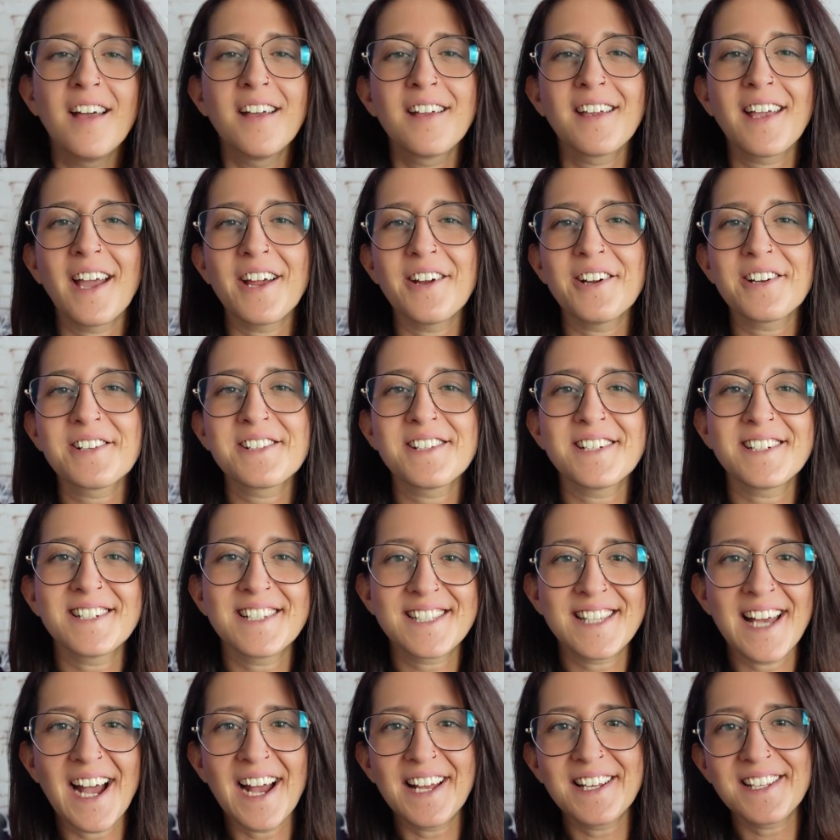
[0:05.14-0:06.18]
Character
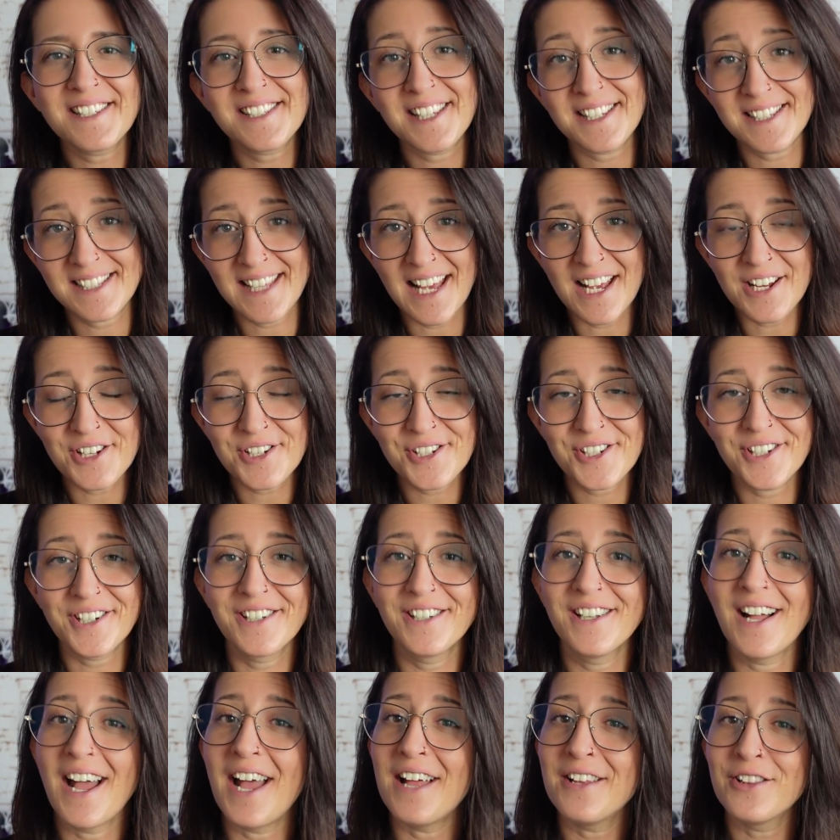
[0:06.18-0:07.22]
design is
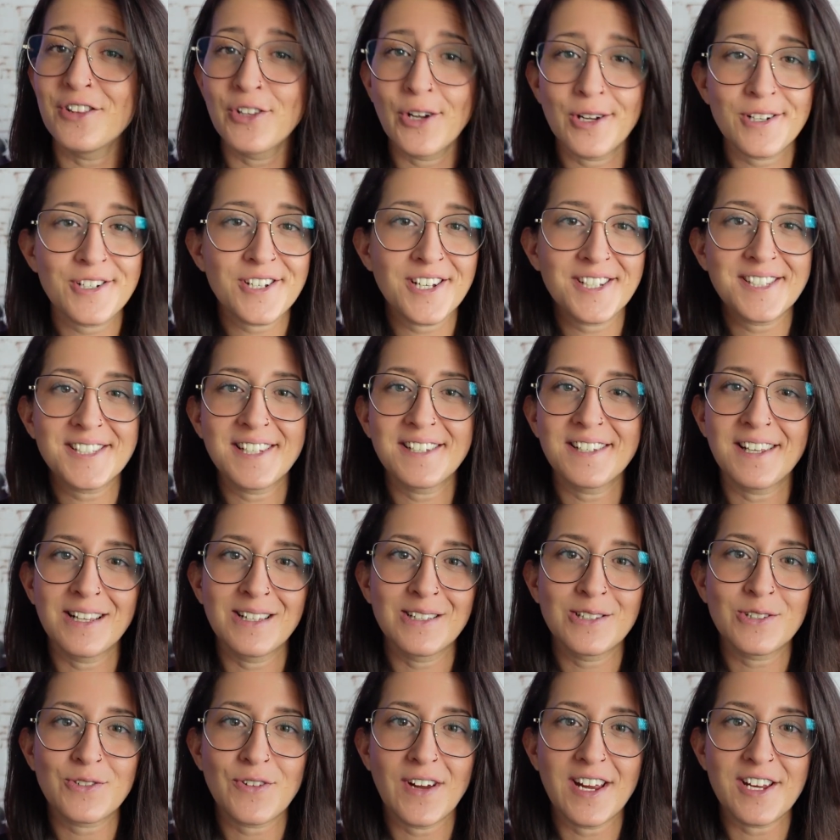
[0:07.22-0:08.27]
essential, and not just in
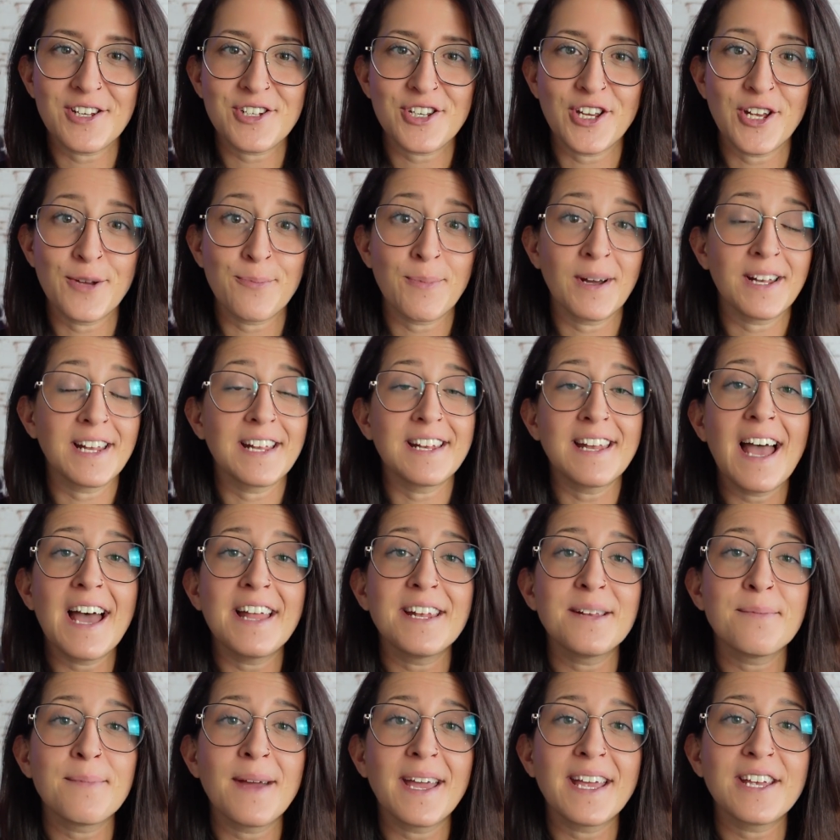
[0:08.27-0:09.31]
illustration, but in
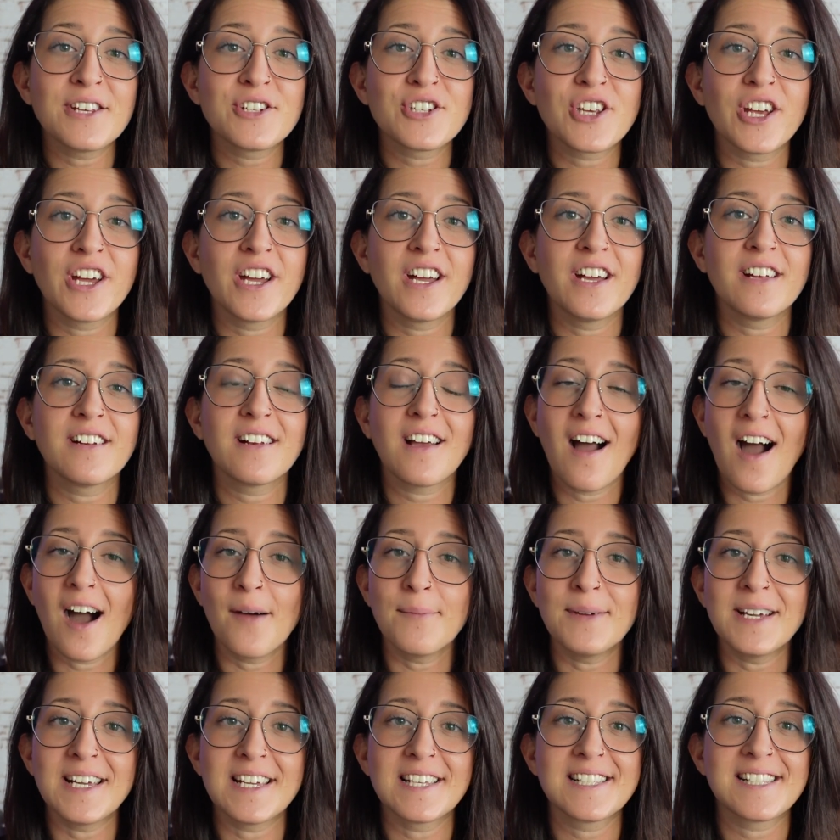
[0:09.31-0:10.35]
animation,
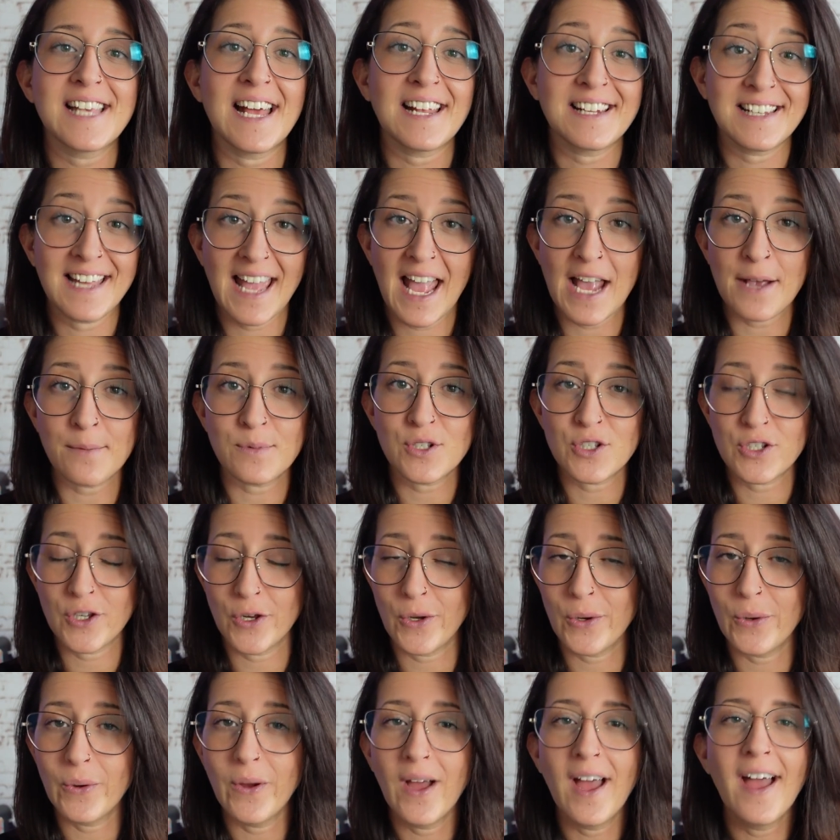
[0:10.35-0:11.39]
comics, and games
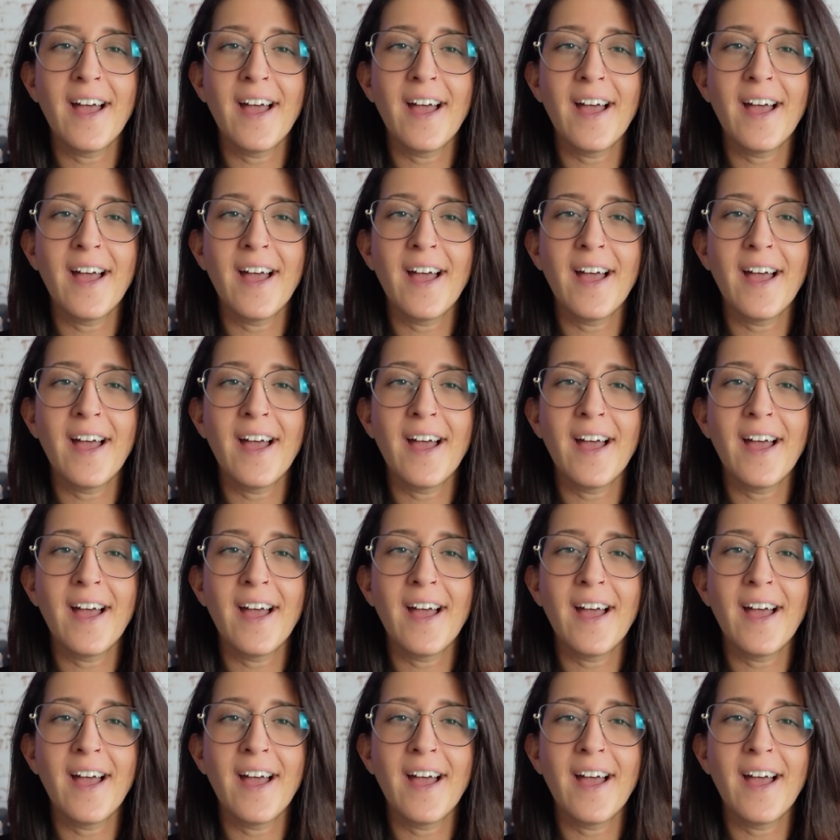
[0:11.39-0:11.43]
too.